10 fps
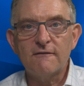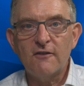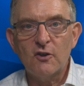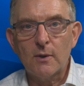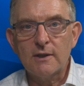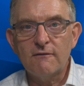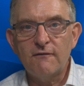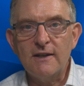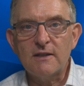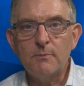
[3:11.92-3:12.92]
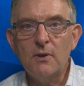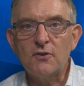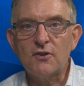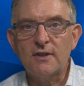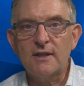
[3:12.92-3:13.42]
following defence
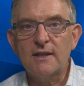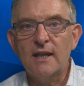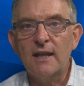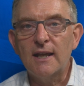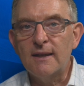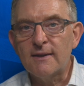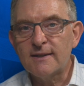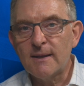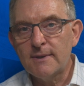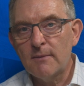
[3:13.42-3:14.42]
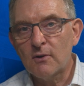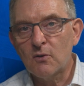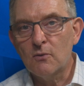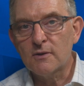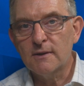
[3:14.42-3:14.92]
purchases in the September
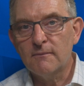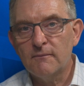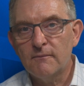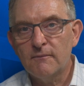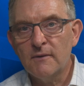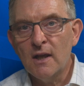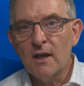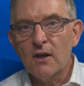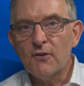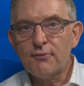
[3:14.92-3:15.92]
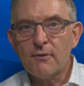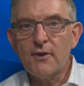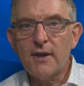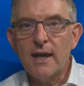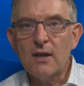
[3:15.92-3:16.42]
quarter. And through
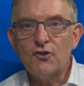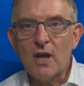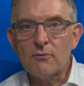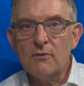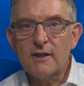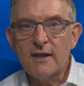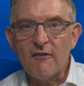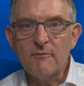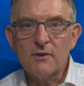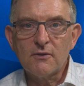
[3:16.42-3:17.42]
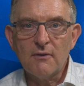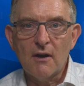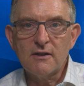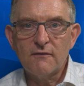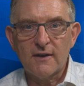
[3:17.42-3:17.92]
the year, general government
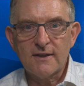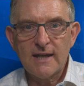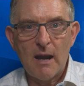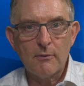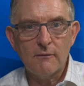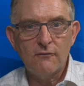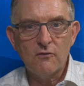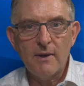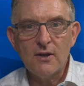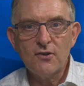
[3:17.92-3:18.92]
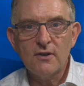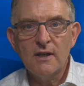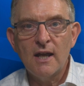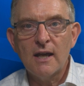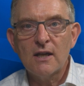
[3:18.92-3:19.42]
gross fixed capital formation
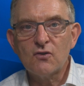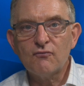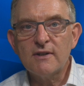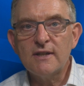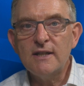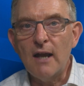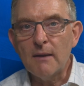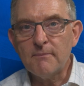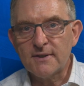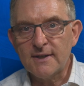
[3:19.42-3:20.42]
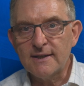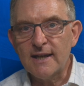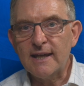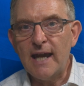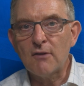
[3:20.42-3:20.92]
has risen 9%,
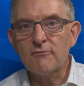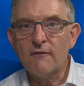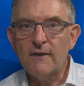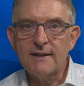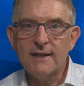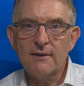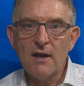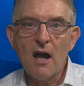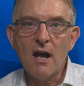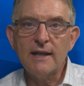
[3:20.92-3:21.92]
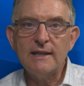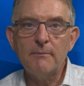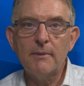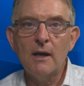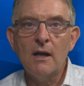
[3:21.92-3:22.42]
again reflecting the high
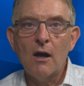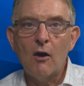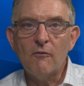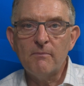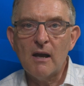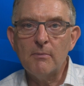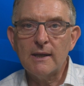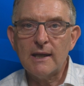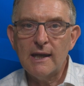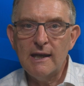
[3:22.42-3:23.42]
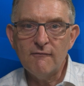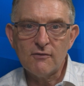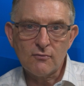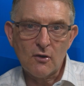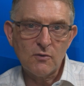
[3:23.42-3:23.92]
number of public
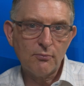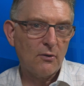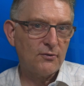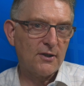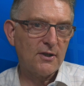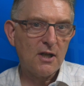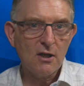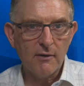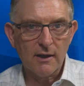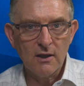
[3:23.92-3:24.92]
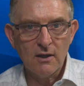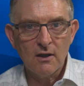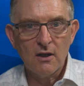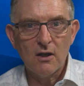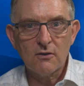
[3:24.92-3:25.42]
infrastructure projects occurring
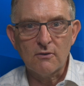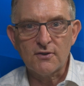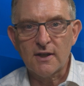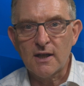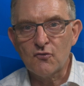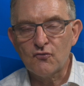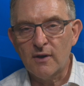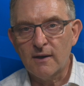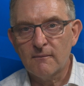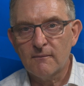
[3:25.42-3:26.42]
across the country.